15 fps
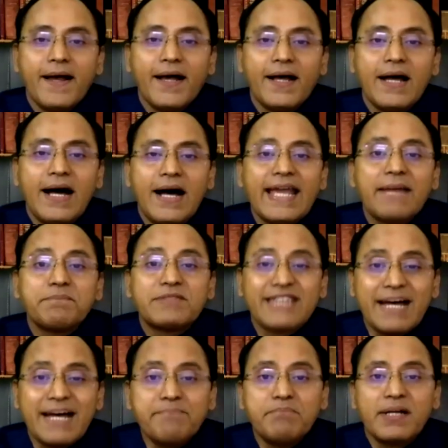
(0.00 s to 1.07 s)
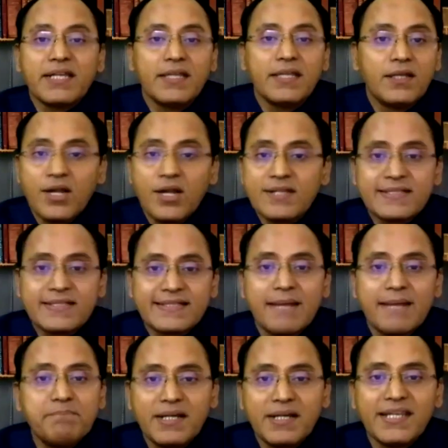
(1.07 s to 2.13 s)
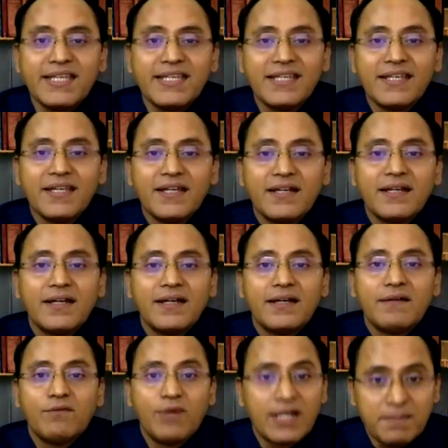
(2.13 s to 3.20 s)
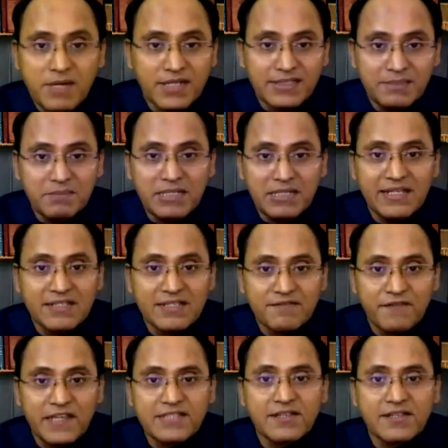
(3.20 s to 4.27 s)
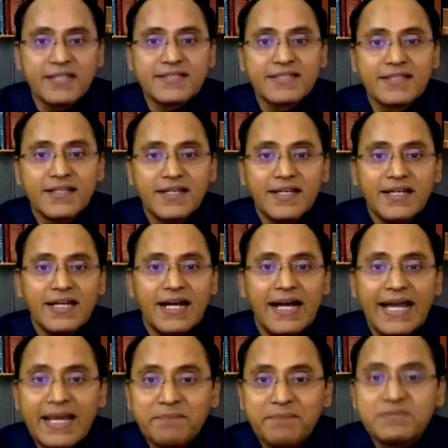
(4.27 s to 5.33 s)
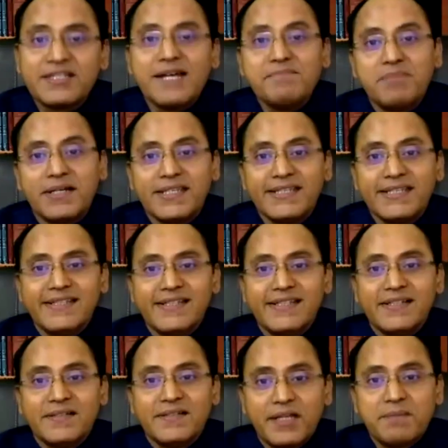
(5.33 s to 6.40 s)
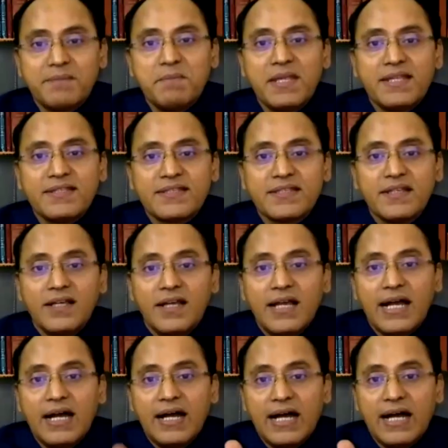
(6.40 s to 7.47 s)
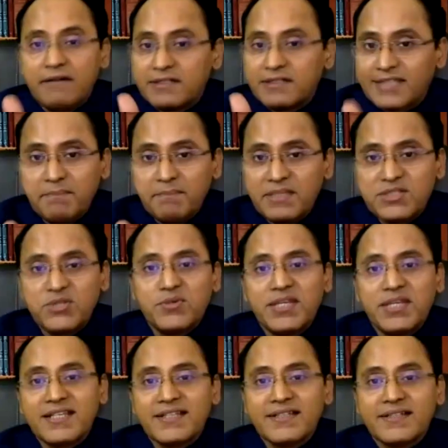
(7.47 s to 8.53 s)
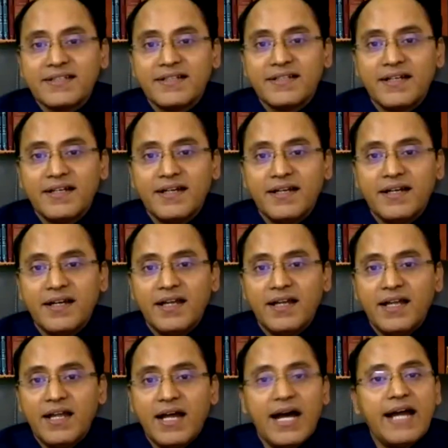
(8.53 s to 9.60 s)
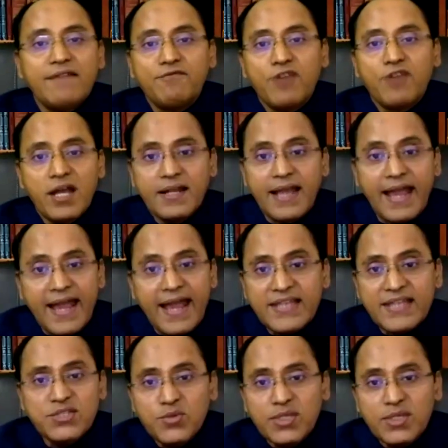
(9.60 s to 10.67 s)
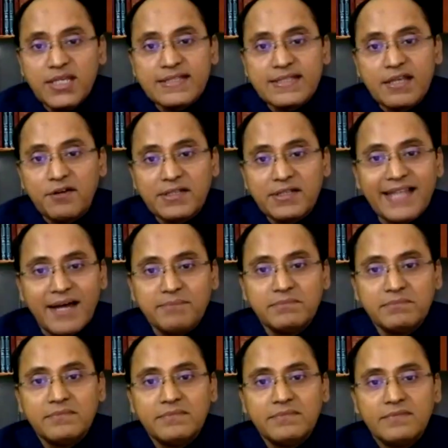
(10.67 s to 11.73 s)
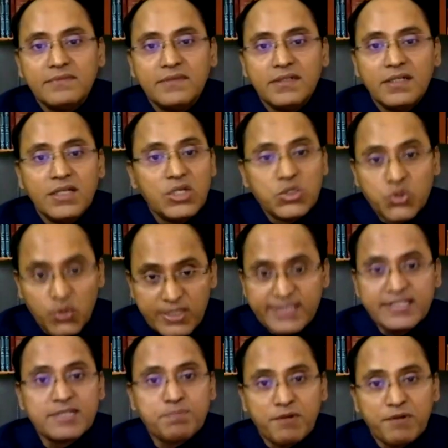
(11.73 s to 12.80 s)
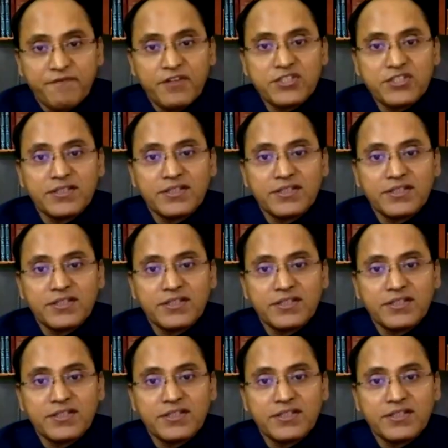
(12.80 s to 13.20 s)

I am somebody, not somebody, one among the millions faceless. I am somebody. That means our thumb is unique, and we are as unique as our thumb. So is this profession.